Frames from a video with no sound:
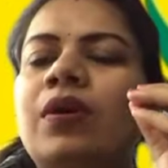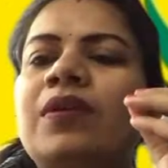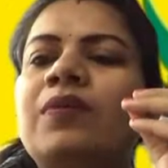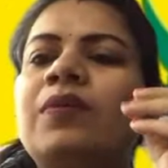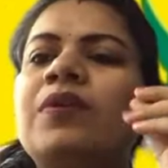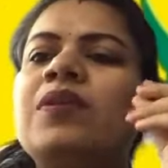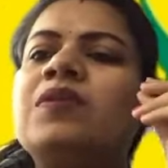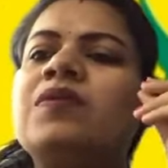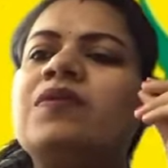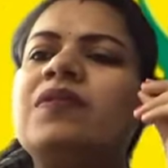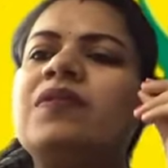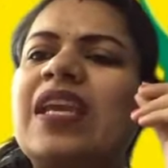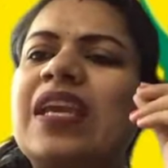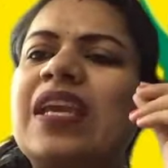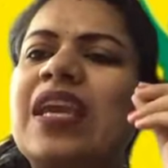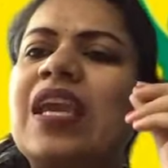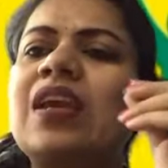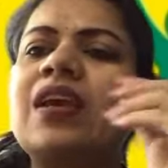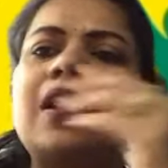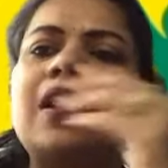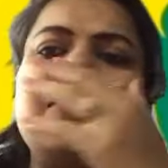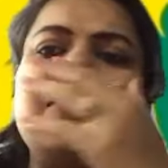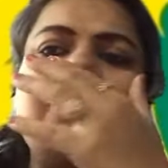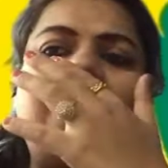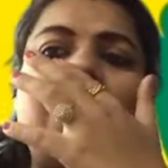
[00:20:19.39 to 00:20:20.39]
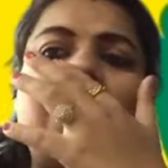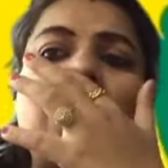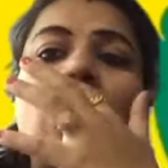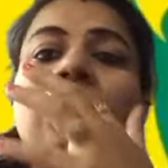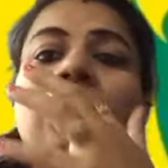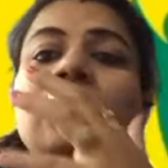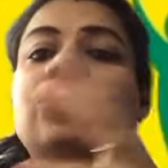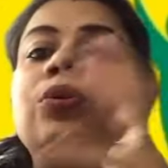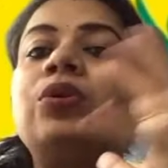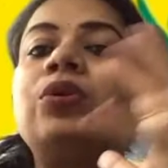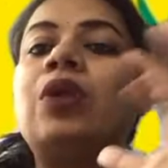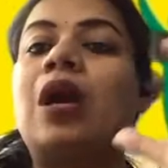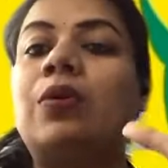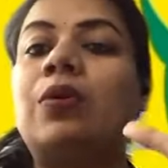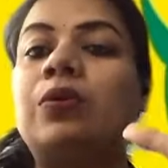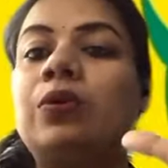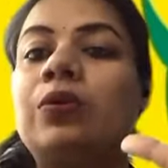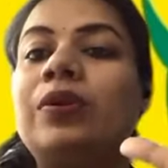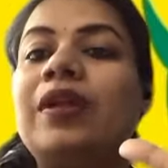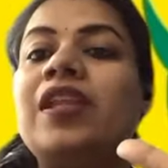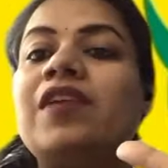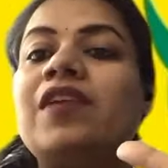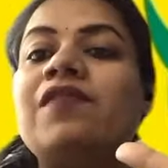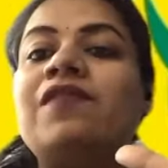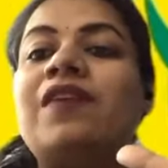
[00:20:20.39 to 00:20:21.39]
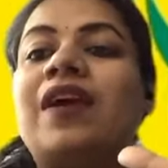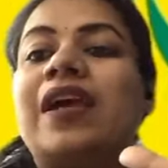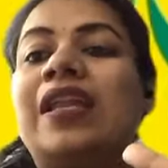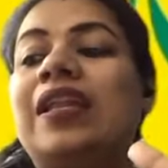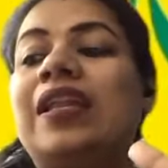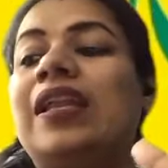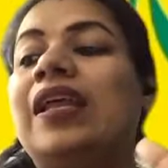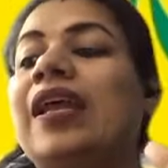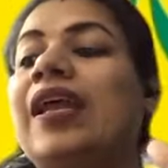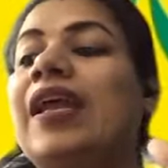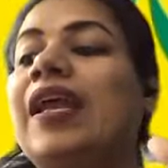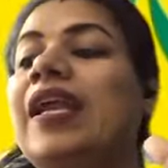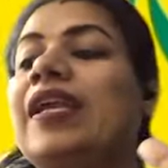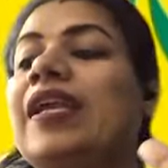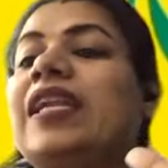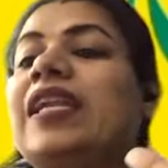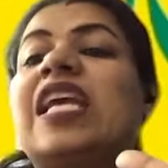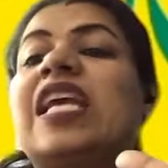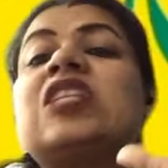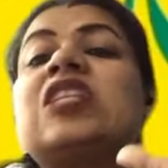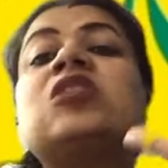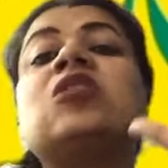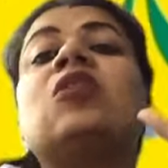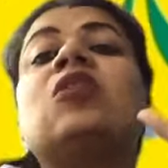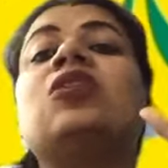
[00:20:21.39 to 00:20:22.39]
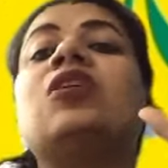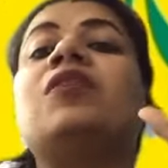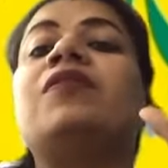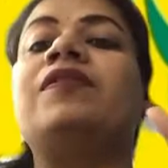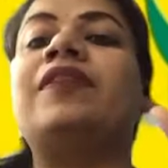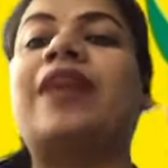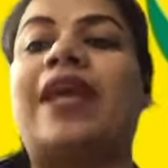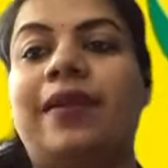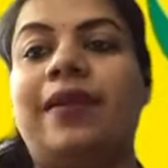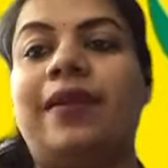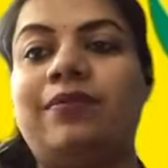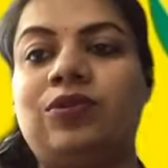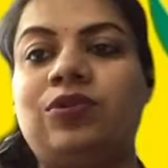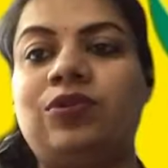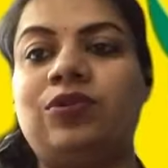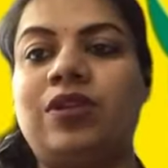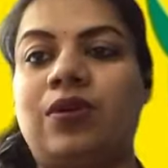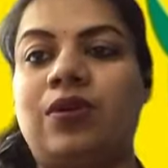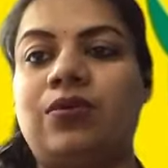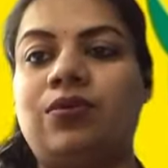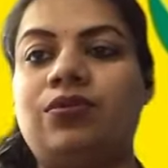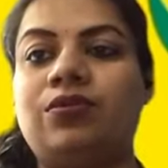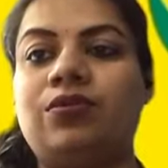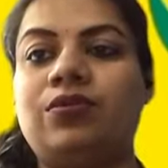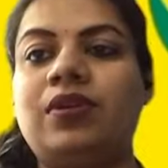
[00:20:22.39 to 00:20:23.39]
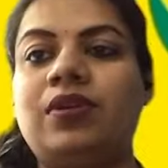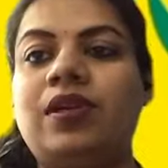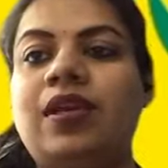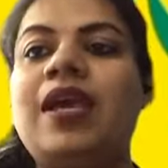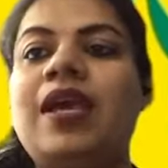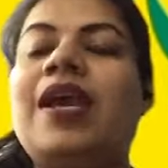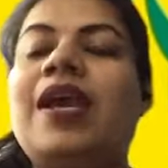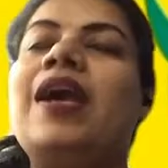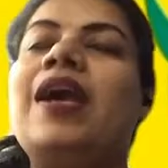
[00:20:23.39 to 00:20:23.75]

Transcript: It was taking, if I want to download any file, it takes a lot of time to download.